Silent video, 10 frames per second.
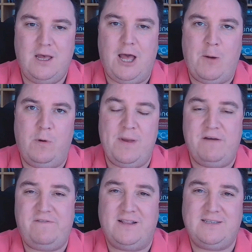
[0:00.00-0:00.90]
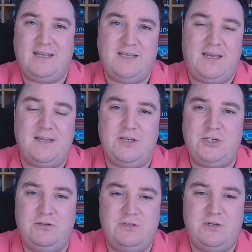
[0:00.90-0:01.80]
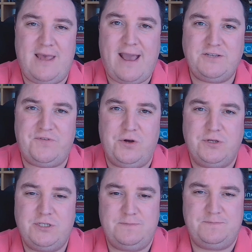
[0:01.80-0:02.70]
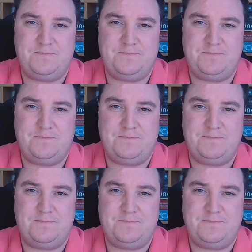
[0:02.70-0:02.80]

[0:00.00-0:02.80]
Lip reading: and will be a fantastic addition to the X-Force.